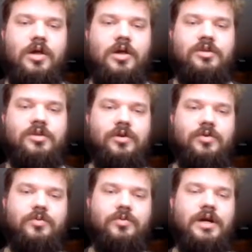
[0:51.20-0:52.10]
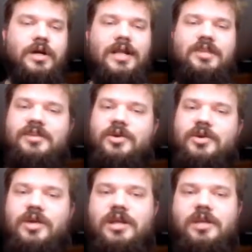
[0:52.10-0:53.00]
So let's talk a little
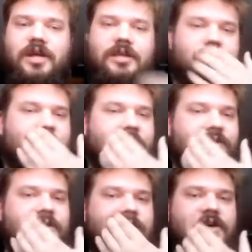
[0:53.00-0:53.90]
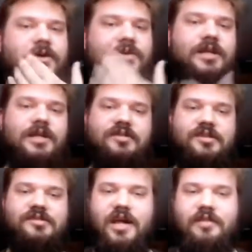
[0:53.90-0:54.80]
bit about the Kubernetes
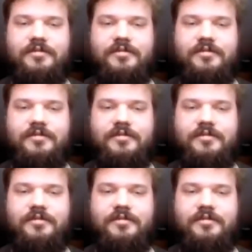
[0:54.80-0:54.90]
itself.